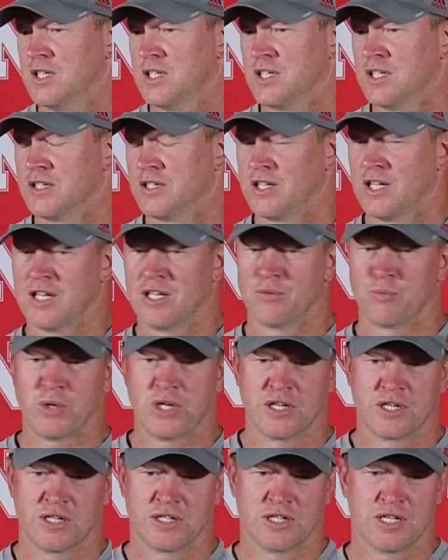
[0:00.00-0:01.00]
And then we
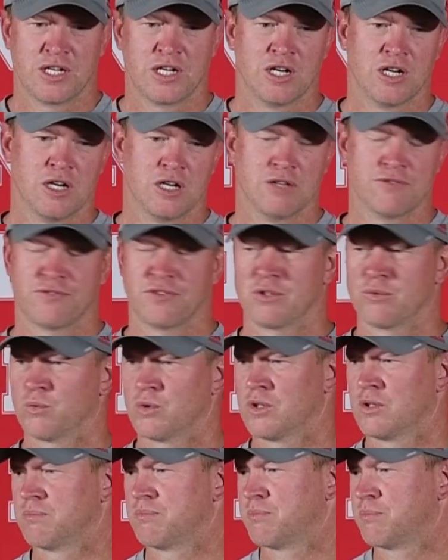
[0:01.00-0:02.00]
get a day off, and
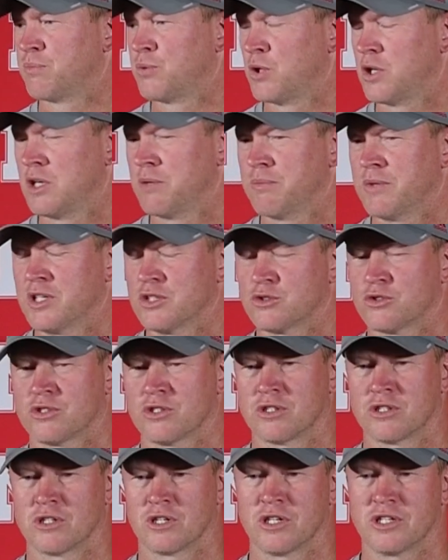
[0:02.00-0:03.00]
we're pretty much
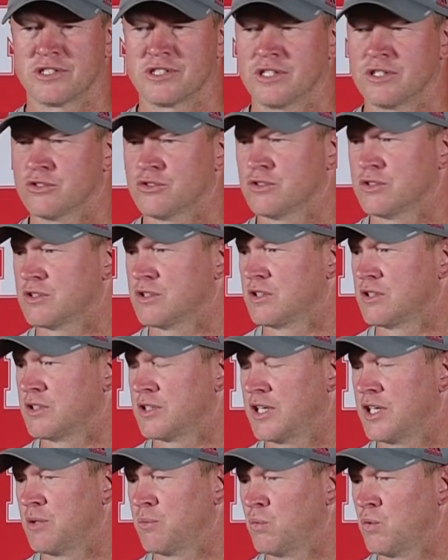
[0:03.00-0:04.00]
turning our attention to
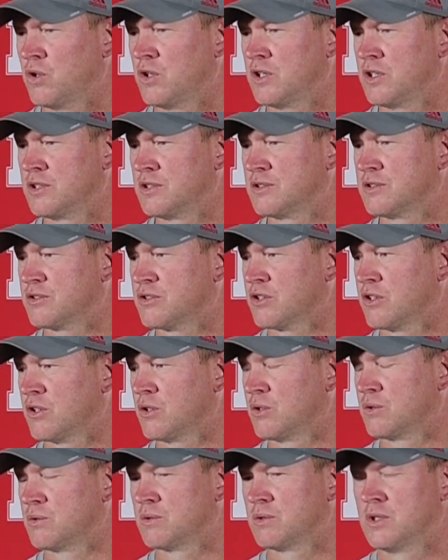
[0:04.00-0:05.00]
game one.
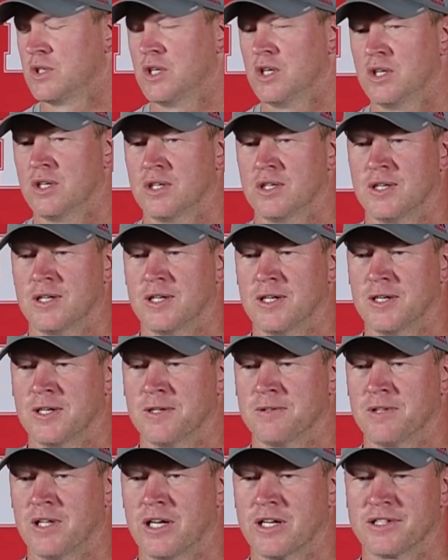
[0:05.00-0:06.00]
So
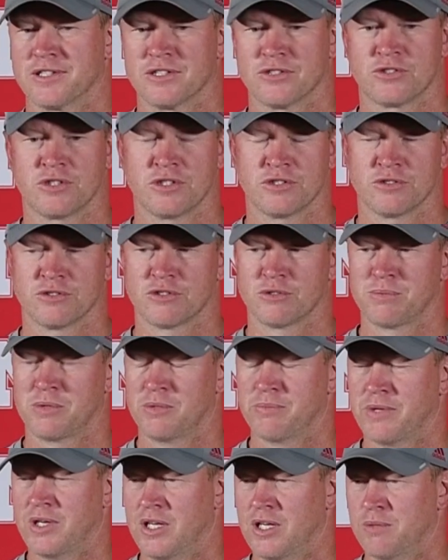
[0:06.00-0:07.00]
a lot of decisions will be
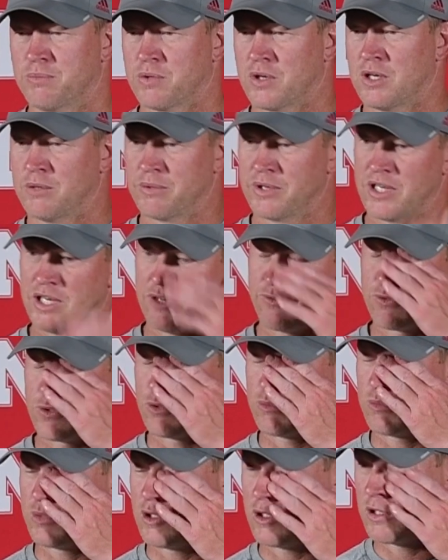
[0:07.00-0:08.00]
made probably after
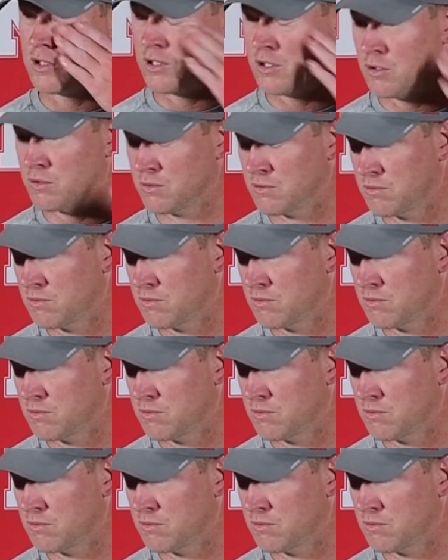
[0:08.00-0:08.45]
tomorrow.